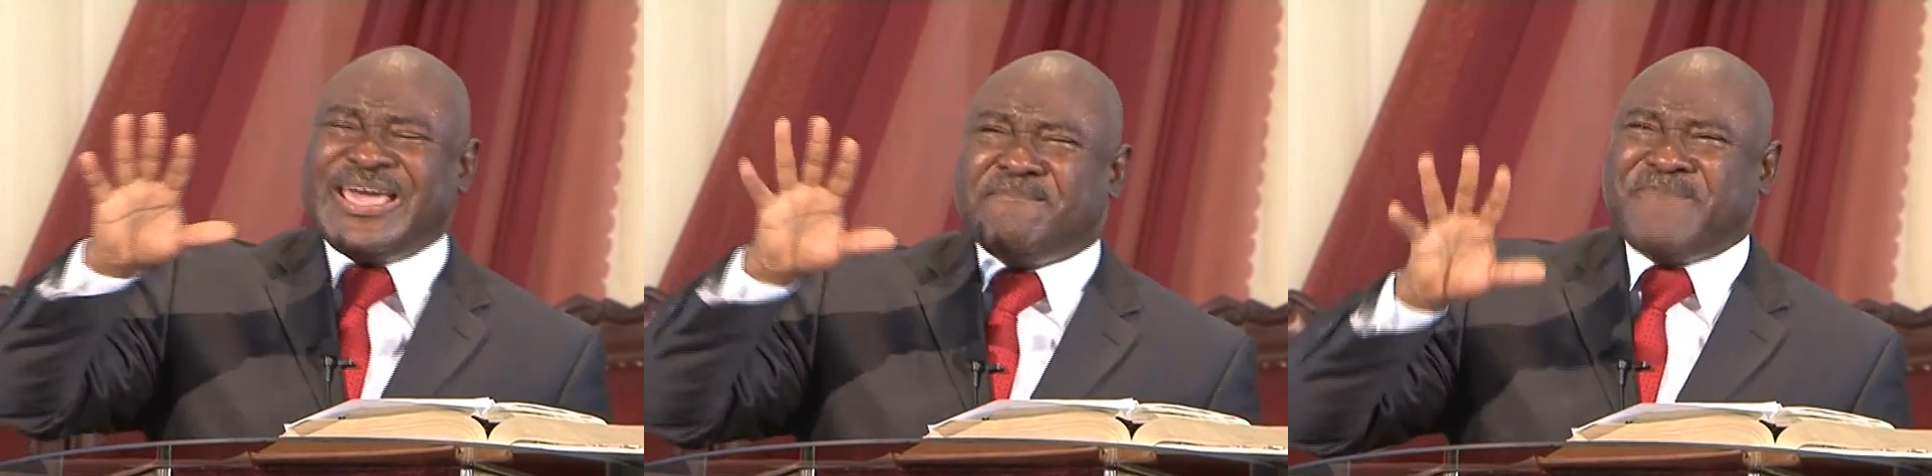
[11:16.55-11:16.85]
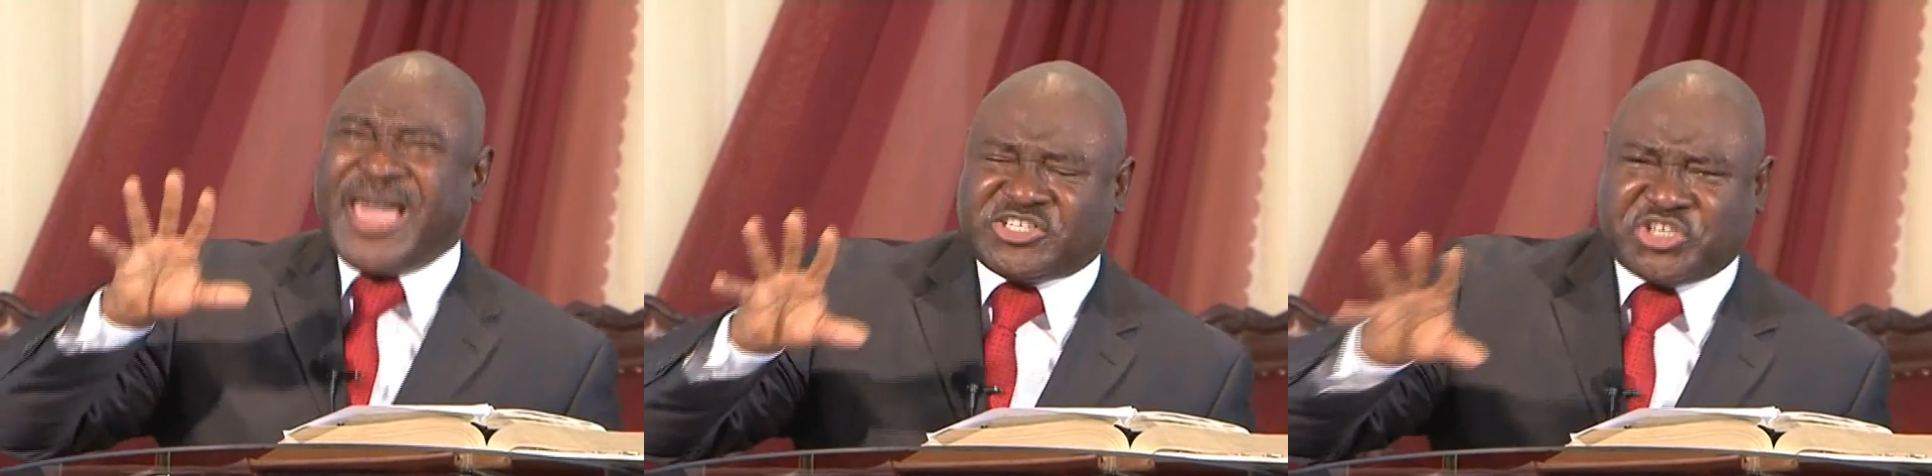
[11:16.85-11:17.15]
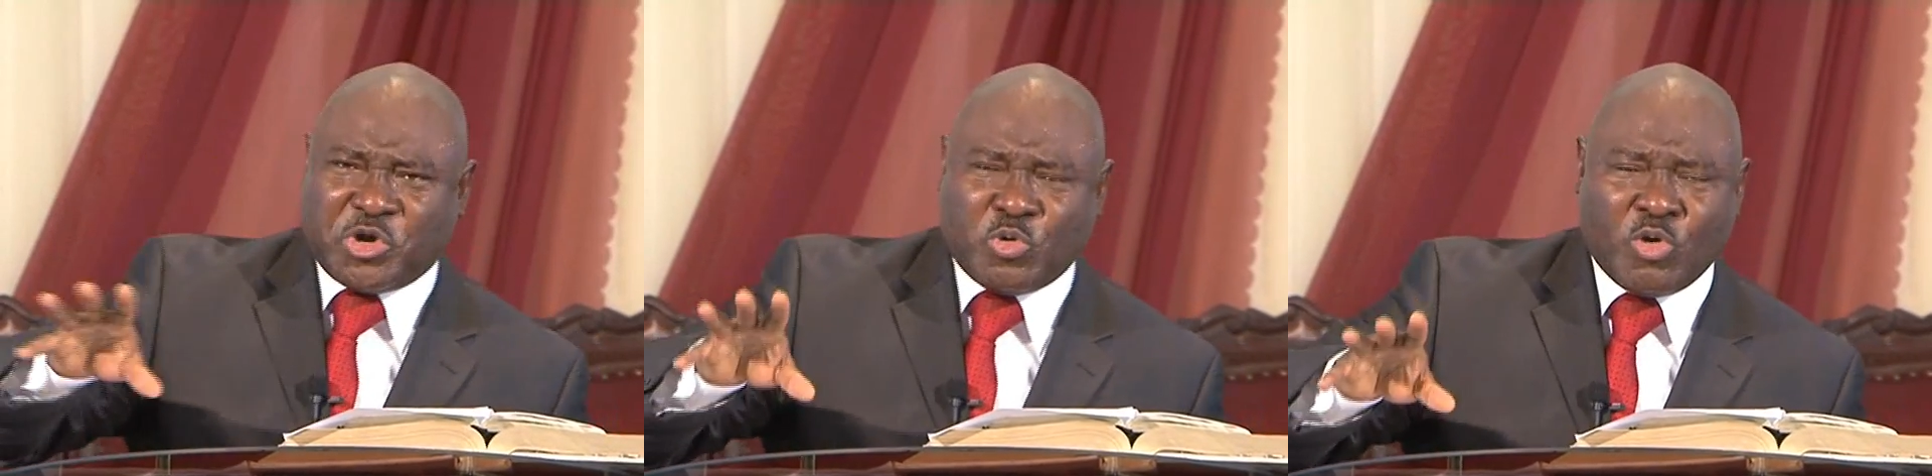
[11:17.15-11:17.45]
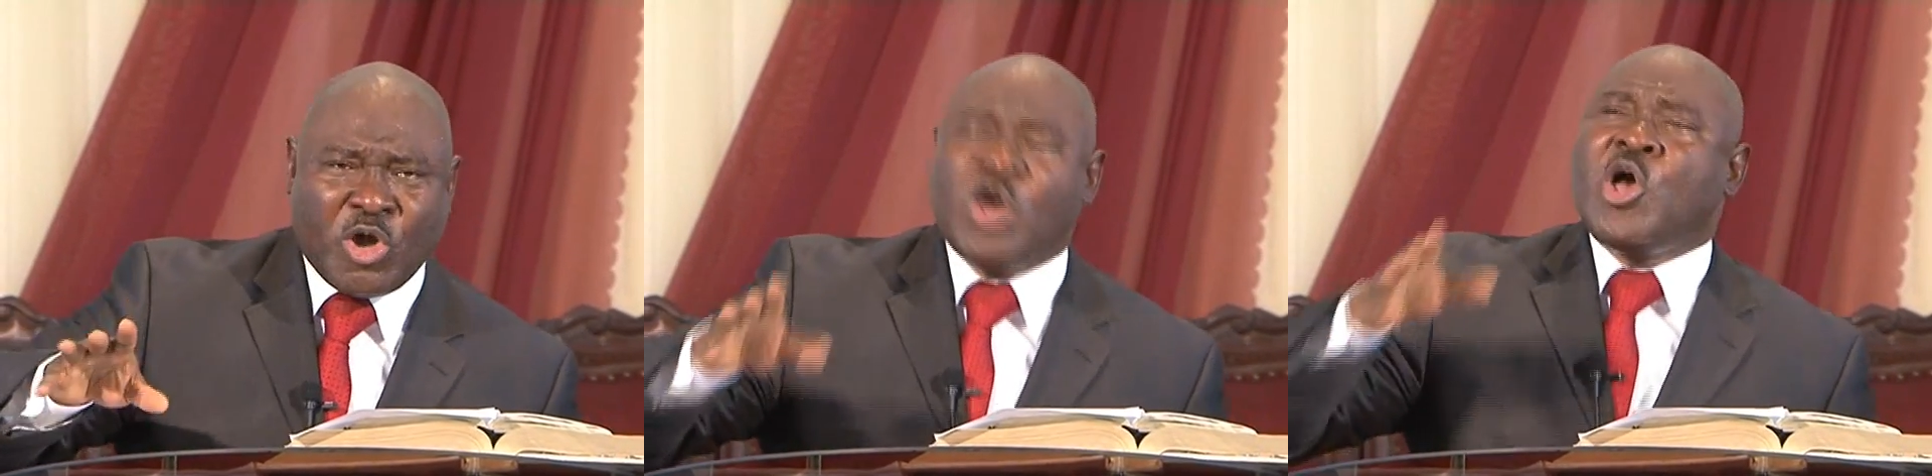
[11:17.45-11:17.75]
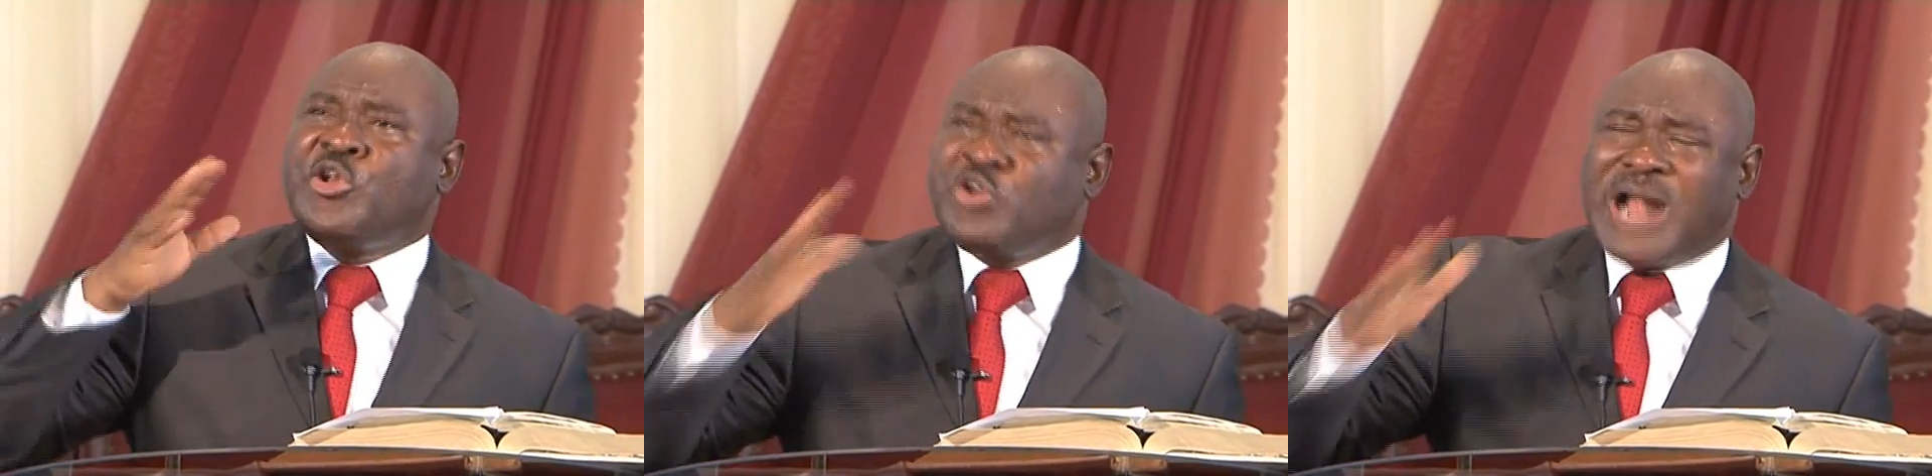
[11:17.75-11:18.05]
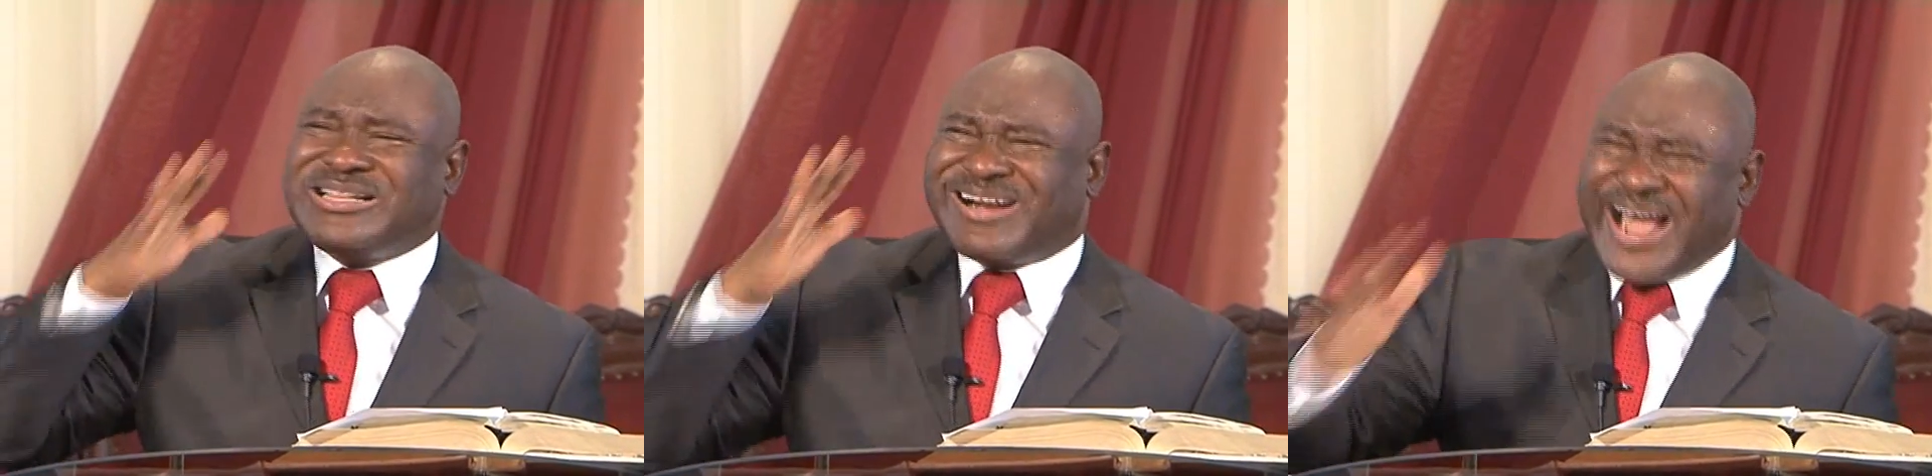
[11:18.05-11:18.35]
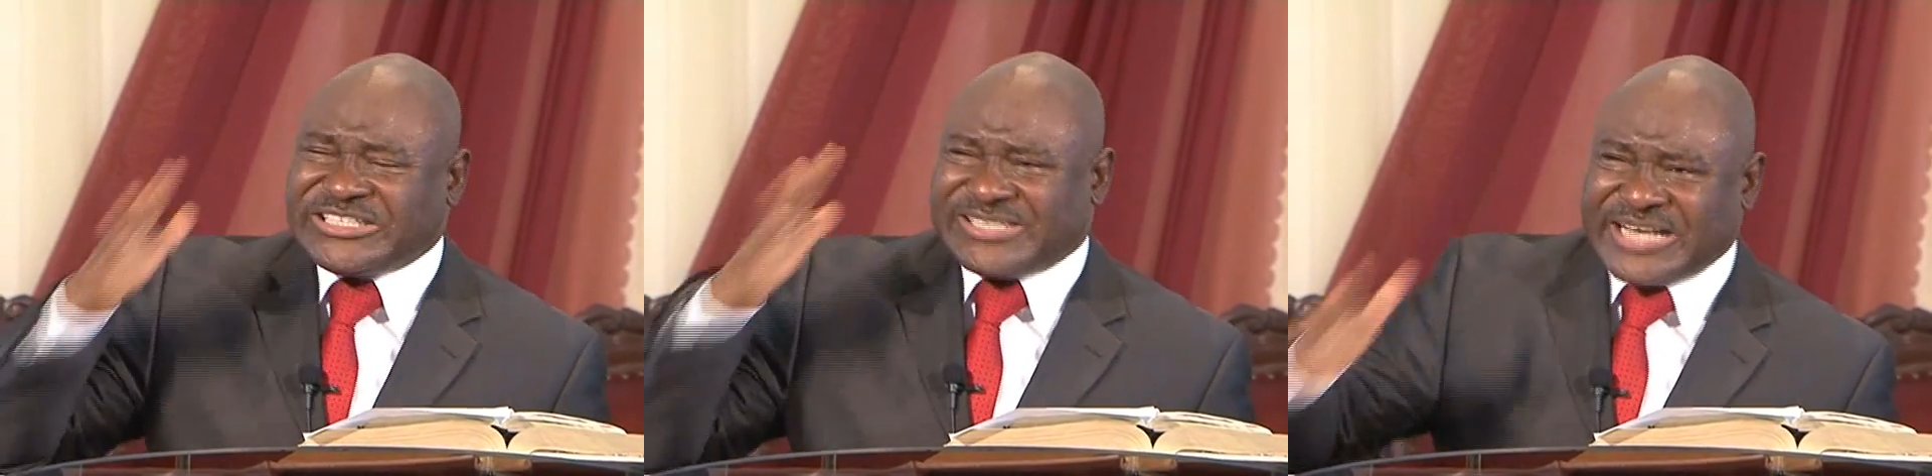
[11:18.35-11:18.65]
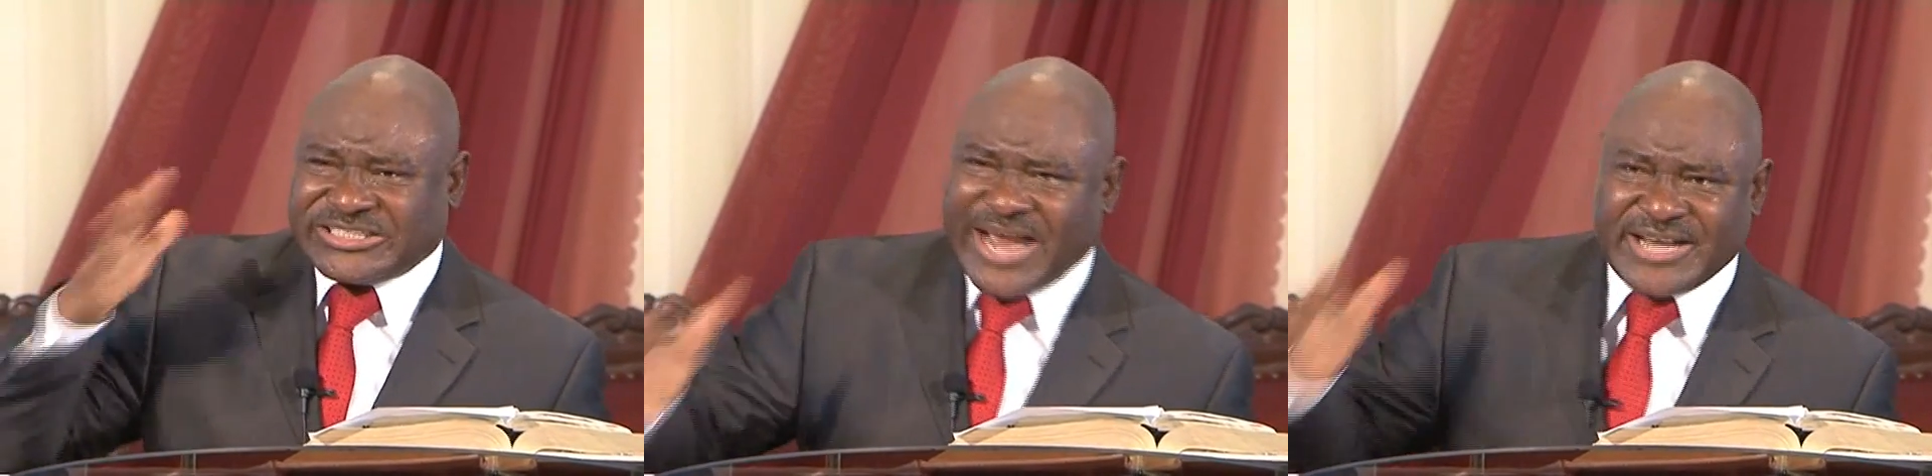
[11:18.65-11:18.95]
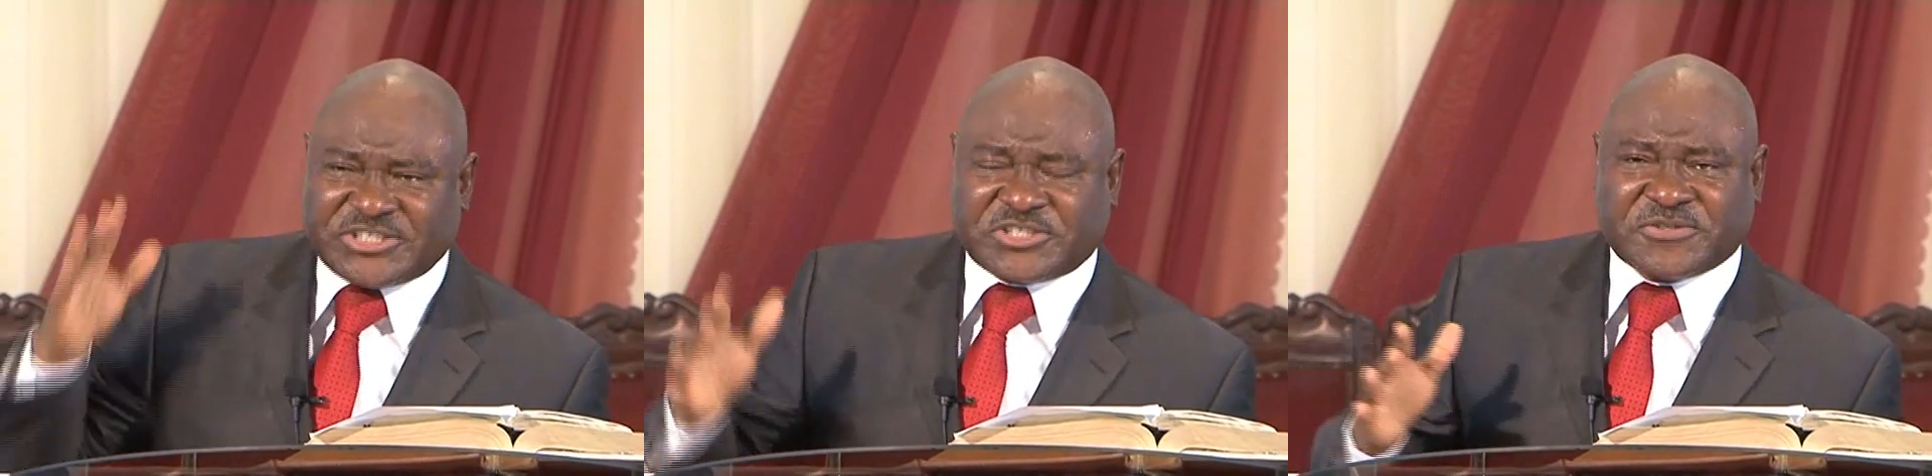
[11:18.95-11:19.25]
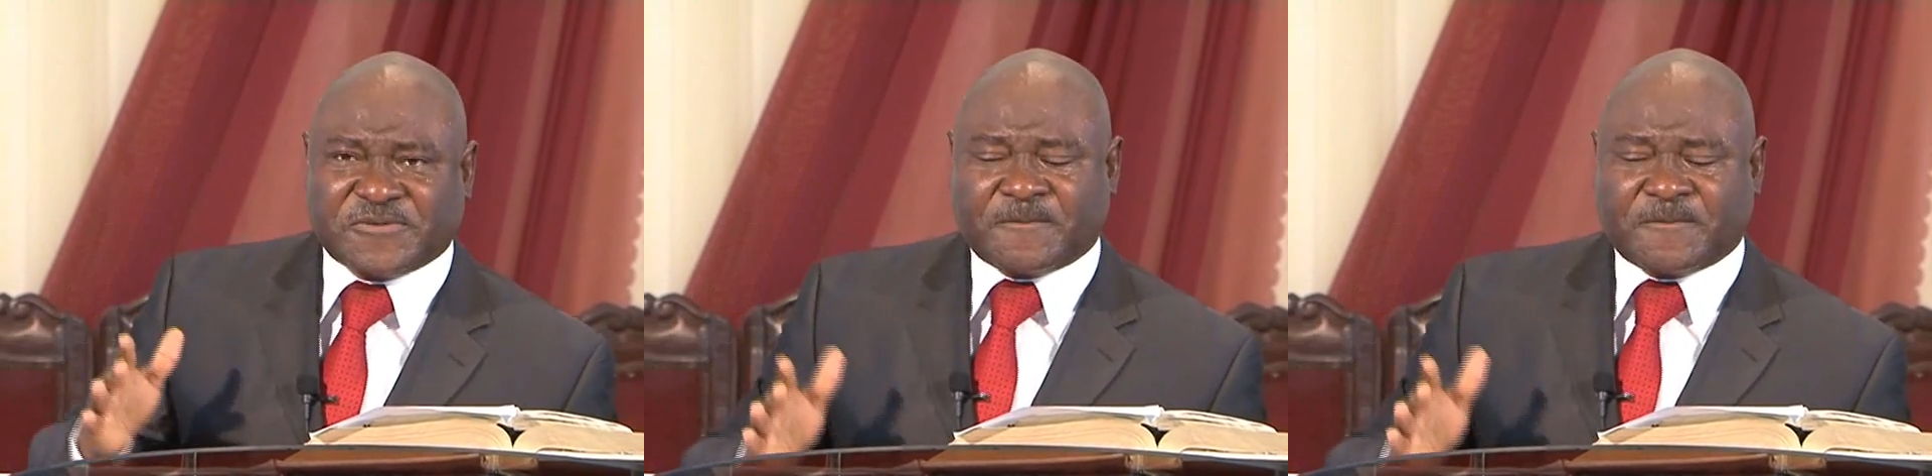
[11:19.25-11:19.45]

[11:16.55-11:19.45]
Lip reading: he made you, not restlessness.